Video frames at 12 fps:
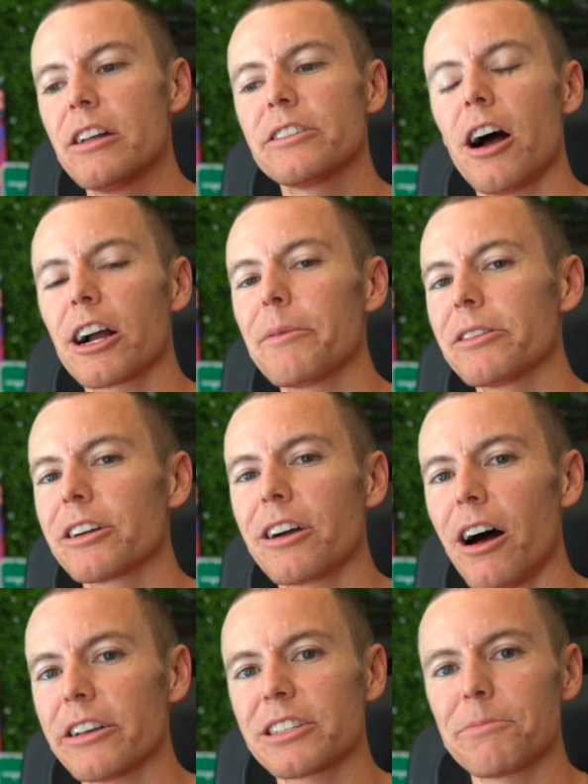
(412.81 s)
Talk about the
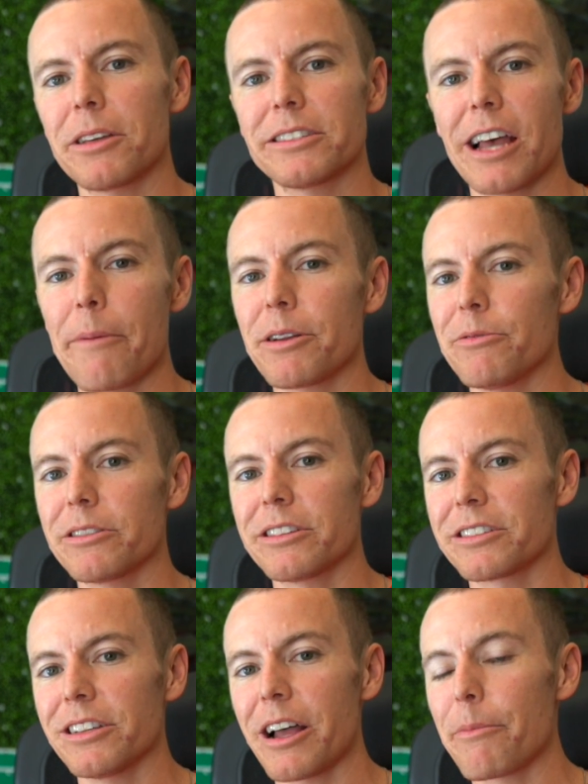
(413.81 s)
gossip that's happening with
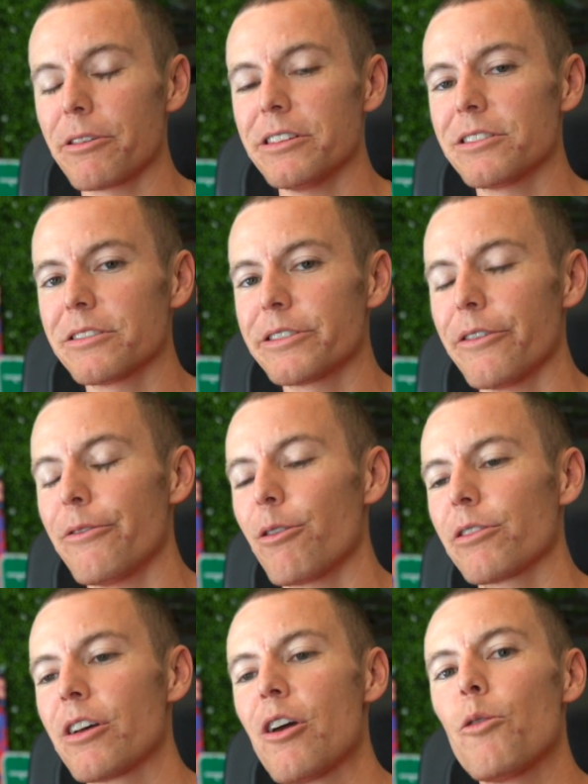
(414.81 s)
the celebrities and so
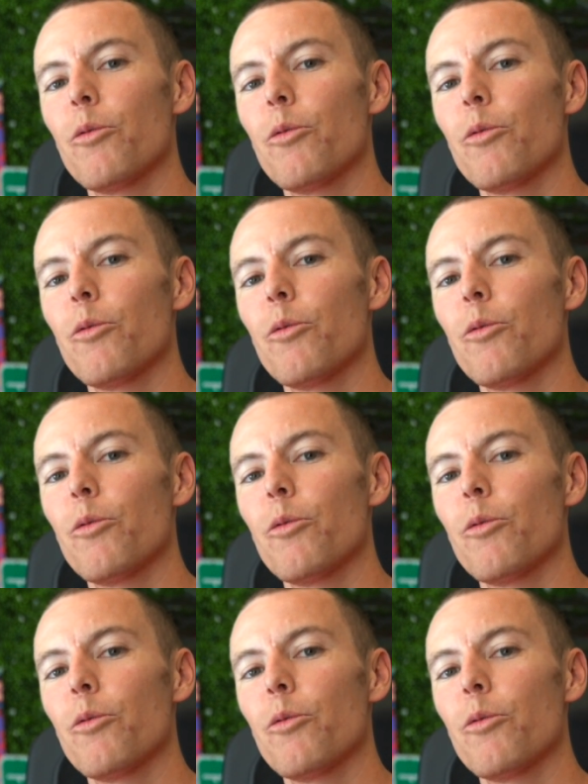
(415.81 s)
forth.